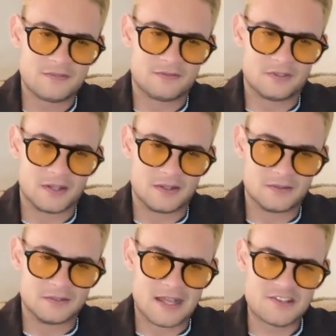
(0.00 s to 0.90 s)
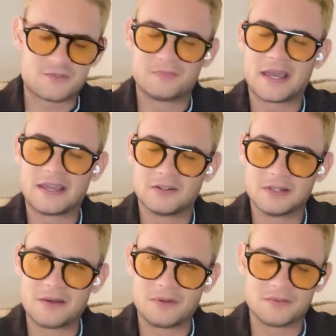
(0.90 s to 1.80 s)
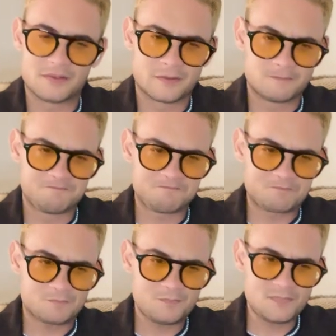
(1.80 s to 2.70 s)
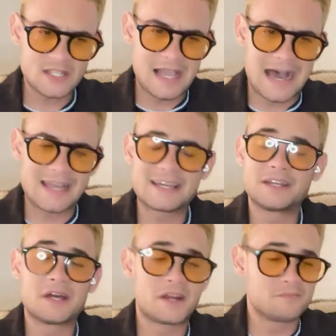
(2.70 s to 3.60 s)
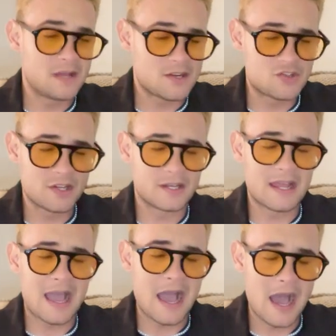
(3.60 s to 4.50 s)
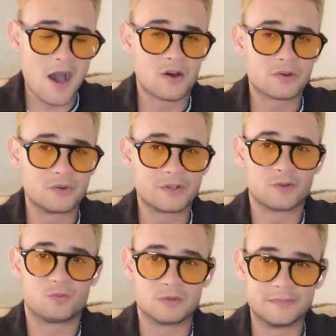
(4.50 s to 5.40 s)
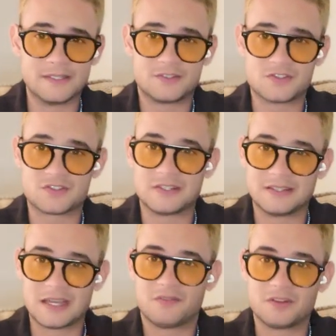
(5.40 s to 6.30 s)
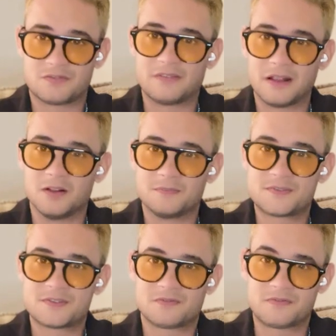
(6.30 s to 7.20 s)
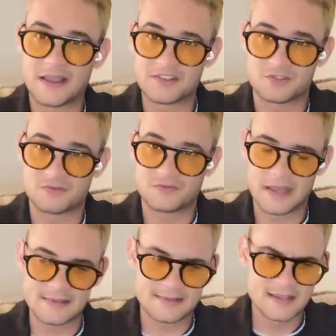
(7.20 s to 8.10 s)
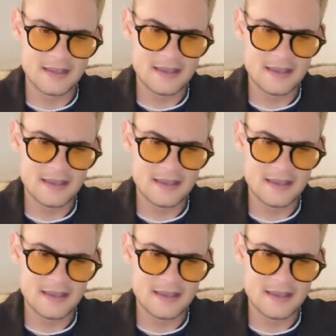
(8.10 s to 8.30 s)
the last May 11th, I cannot imagine how good it will be to see David Phelps face to face.